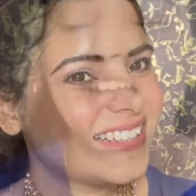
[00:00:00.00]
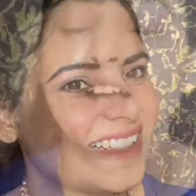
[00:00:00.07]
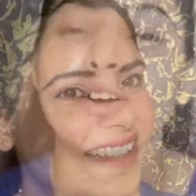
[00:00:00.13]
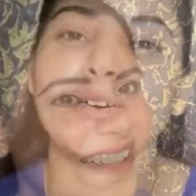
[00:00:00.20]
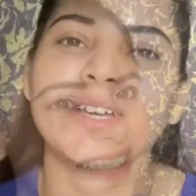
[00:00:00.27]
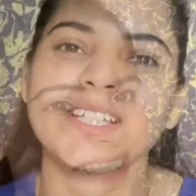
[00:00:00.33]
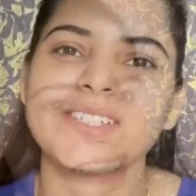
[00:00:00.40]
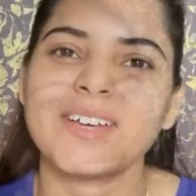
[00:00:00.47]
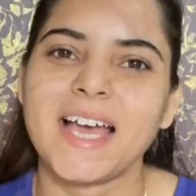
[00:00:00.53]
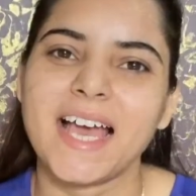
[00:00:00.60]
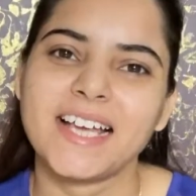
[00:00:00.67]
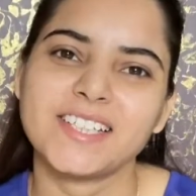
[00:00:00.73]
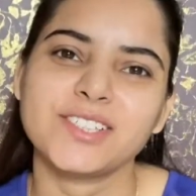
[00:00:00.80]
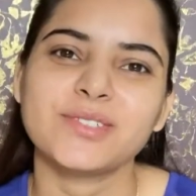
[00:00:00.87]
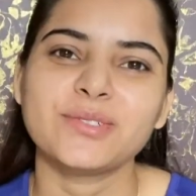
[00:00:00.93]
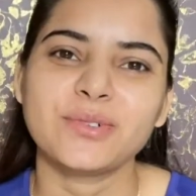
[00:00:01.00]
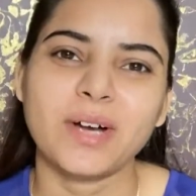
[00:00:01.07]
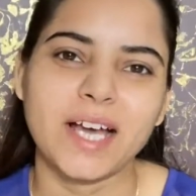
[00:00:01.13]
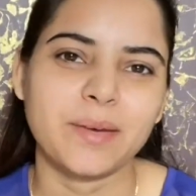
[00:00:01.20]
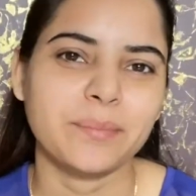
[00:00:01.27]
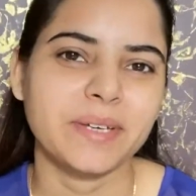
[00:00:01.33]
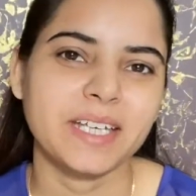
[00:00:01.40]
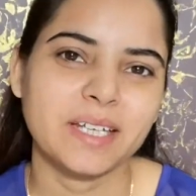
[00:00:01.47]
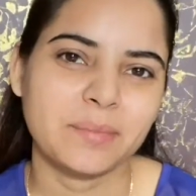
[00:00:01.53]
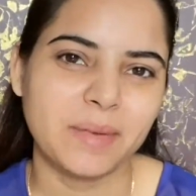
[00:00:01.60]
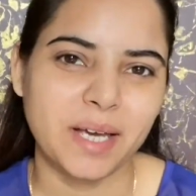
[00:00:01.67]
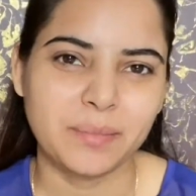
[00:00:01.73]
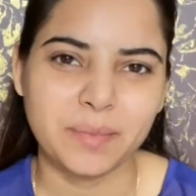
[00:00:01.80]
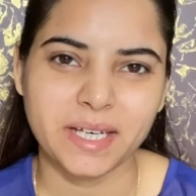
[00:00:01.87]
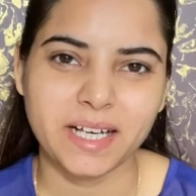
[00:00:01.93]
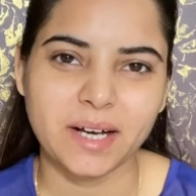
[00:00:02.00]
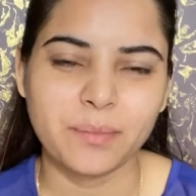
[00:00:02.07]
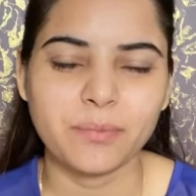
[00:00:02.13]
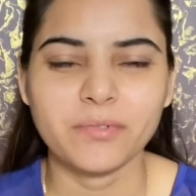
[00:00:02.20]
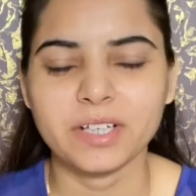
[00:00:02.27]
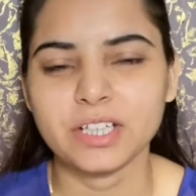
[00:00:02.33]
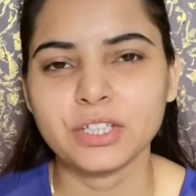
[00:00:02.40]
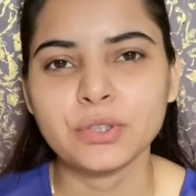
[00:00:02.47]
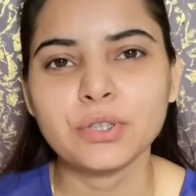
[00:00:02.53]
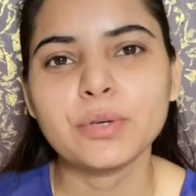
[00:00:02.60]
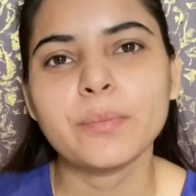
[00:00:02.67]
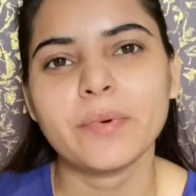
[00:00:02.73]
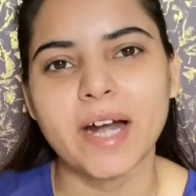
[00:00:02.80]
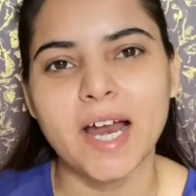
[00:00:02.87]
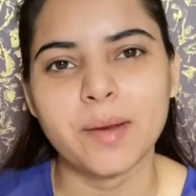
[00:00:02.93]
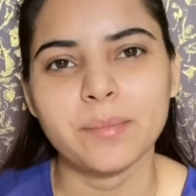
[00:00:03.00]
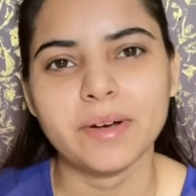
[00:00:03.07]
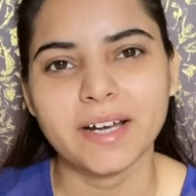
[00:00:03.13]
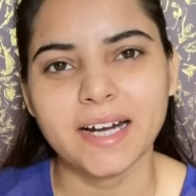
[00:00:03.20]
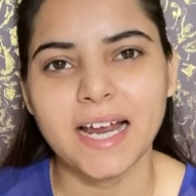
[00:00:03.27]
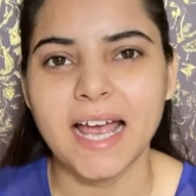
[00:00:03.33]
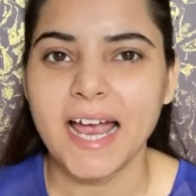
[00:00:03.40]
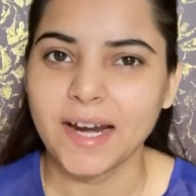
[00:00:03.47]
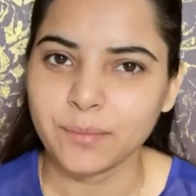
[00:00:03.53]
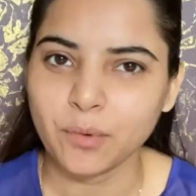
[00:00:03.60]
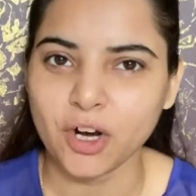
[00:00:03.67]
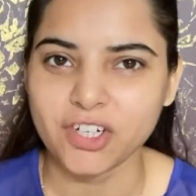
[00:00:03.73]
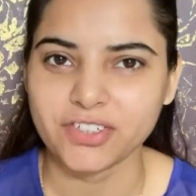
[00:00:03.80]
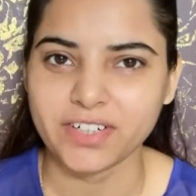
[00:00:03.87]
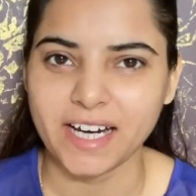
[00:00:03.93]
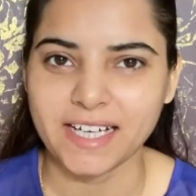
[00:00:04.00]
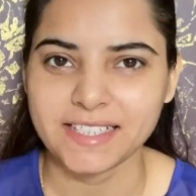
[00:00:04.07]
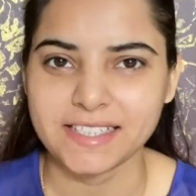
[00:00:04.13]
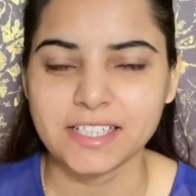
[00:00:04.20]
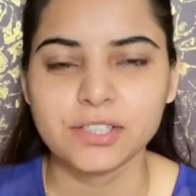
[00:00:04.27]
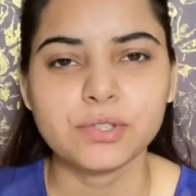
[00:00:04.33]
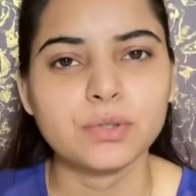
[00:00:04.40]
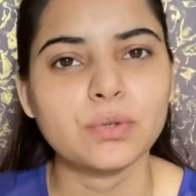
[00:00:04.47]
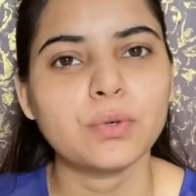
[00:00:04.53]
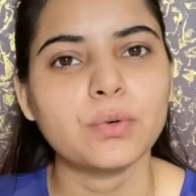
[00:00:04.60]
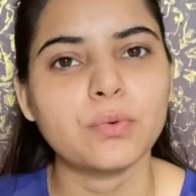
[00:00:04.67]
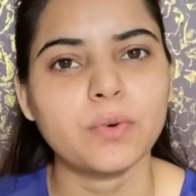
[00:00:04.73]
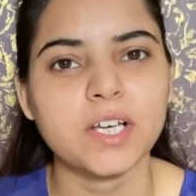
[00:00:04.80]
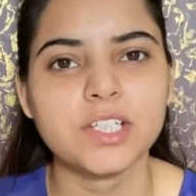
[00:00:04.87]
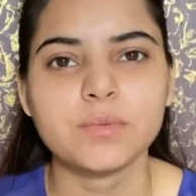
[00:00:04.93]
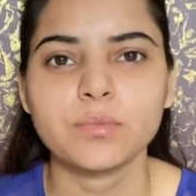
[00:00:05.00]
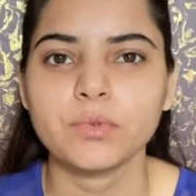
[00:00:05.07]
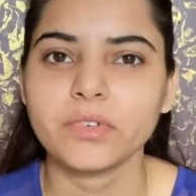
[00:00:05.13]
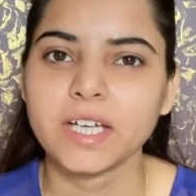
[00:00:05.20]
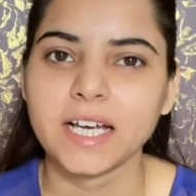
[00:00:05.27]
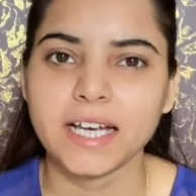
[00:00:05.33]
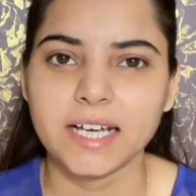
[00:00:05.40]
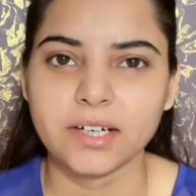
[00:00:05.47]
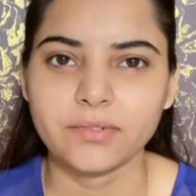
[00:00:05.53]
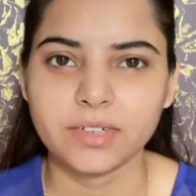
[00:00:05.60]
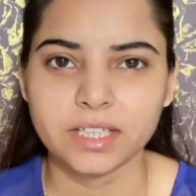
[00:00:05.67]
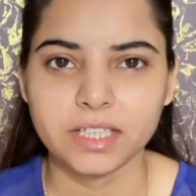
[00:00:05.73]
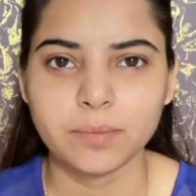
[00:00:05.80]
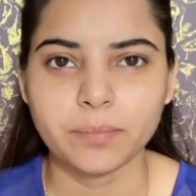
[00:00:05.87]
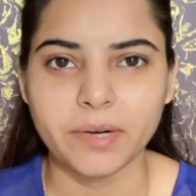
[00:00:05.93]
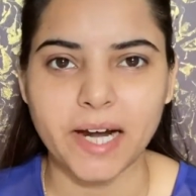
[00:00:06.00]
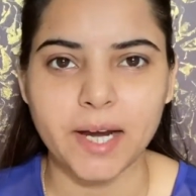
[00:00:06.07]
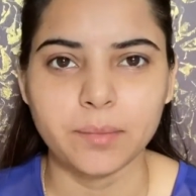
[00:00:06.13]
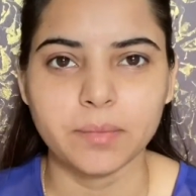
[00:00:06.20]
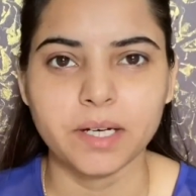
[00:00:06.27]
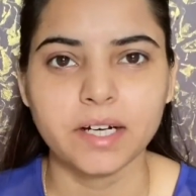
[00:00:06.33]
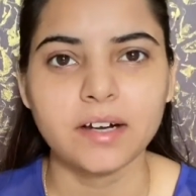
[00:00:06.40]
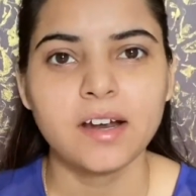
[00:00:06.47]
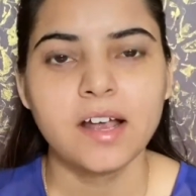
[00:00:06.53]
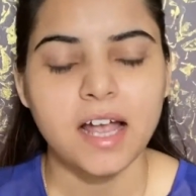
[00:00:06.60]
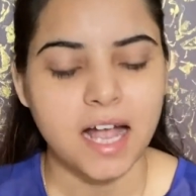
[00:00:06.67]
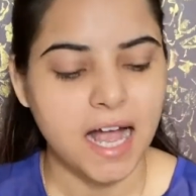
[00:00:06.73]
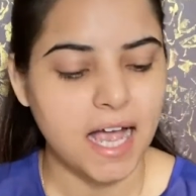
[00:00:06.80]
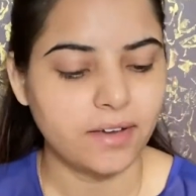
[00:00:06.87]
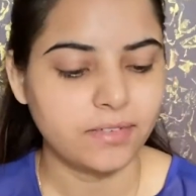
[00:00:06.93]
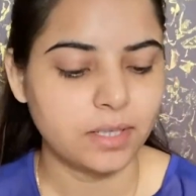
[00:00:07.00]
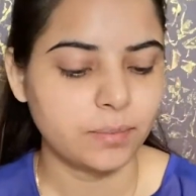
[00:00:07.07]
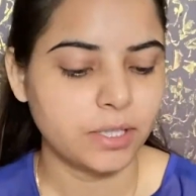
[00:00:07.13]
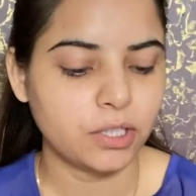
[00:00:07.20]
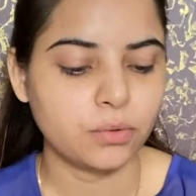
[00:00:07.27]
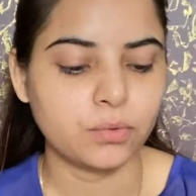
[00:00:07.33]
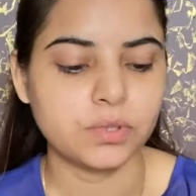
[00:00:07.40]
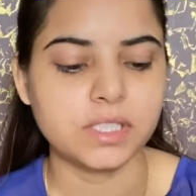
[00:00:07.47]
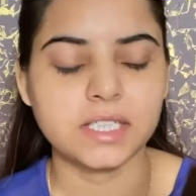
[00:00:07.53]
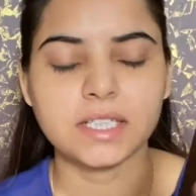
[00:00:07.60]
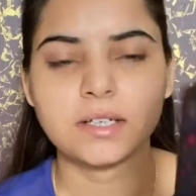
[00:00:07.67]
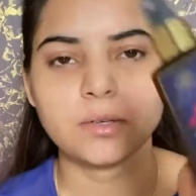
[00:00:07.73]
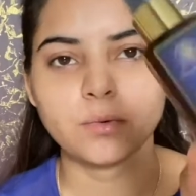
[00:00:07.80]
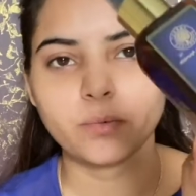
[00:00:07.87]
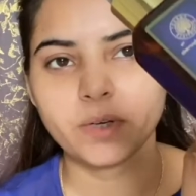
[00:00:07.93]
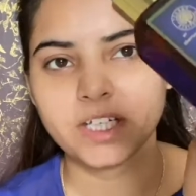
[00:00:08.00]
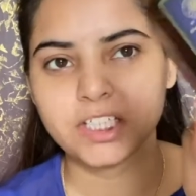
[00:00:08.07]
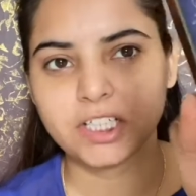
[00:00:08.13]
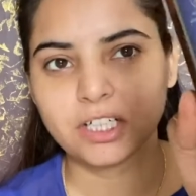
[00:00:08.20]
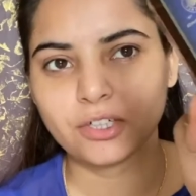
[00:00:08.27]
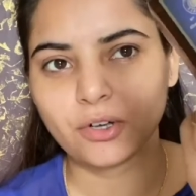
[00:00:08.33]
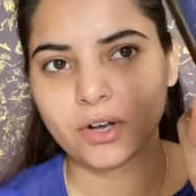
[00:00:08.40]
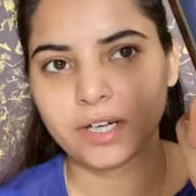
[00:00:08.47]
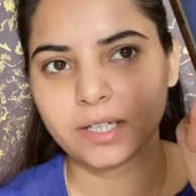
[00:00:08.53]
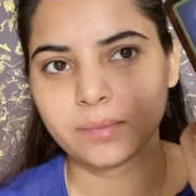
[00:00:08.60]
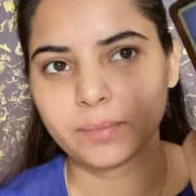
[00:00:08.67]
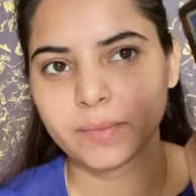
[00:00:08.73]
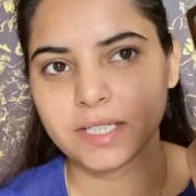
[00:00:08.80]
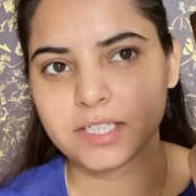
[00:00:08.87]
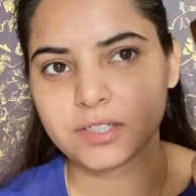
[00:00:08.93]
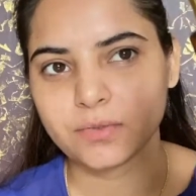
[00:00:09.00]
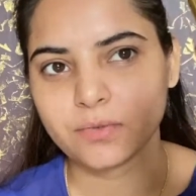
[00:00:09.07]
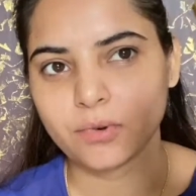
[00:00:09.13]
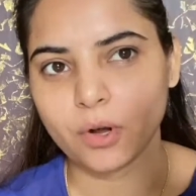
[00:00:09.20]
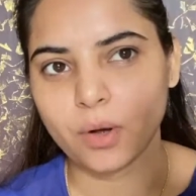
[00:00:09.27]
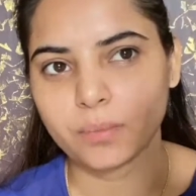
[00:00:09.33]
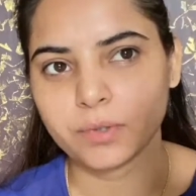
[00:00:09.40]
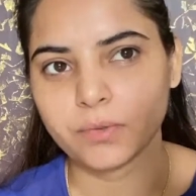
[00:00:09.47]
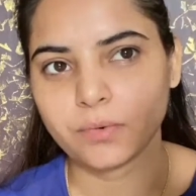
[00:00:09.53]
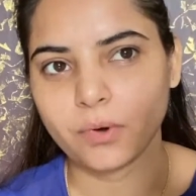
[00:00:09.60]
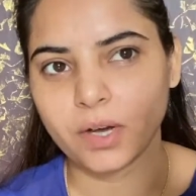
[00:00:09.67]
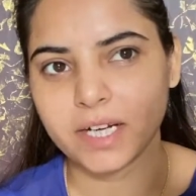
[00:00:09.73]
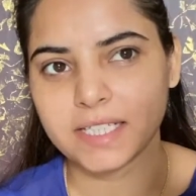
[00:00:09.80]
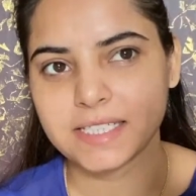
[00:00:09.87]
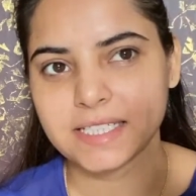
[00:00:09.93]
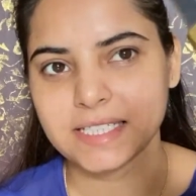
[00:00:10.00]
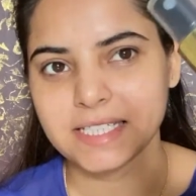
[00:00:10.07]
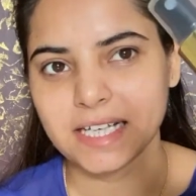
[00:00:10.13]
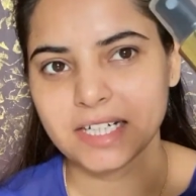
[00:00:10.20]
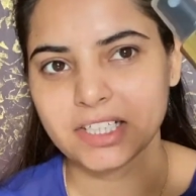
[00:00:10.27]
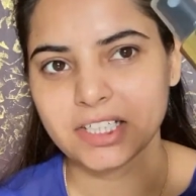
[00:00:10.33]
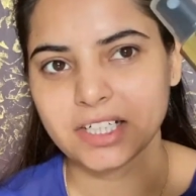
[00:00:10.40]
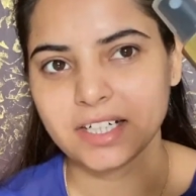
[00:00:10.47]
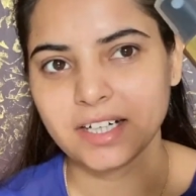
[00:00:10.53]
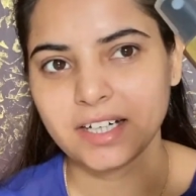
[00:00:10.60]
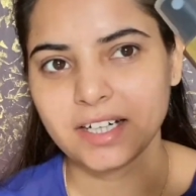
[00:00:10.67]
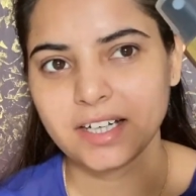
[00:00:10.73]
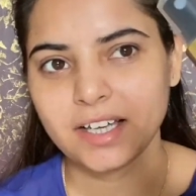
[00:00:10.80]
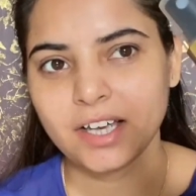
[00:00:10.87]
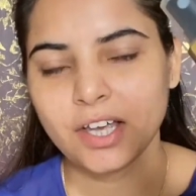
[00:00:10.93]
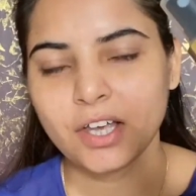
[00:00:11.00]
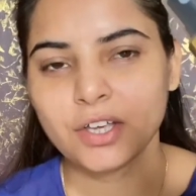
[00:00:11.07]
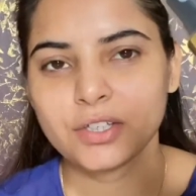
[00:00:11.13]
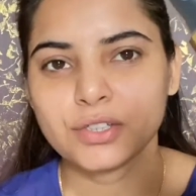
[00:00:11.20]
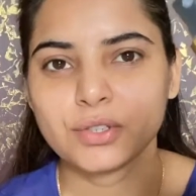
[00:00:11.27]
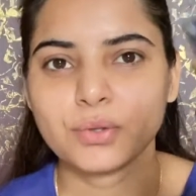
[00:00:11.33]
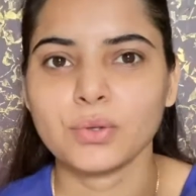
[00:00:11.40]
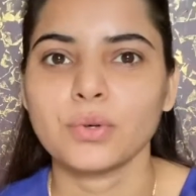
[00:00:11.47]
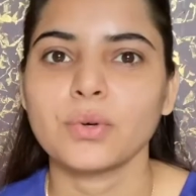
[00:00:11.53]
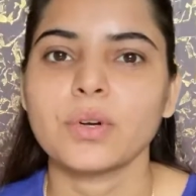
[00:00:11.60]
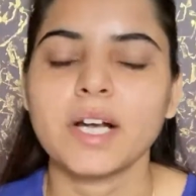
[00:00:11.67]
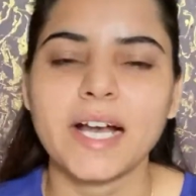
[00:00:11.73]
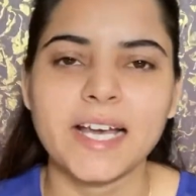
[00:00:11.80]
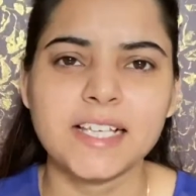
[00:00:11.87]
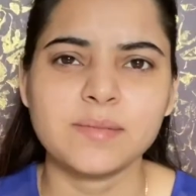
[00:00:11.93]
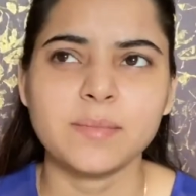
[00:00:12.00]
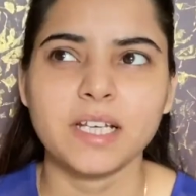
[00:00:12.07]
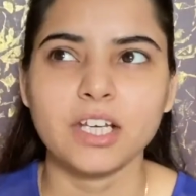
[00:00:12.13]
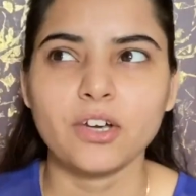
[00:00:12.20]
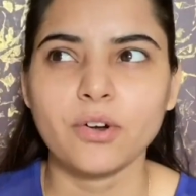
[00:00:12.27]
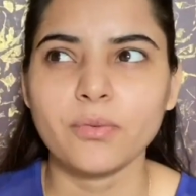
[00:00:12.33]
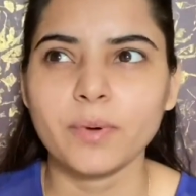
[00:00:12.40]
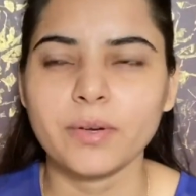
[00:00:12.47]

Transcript: Okay, so as you know, I begin my makeup with good primer and moisturizer. So first, moving ahead with the primer, I will be using facial tonic mist from the Forest Essential. So guys, many of my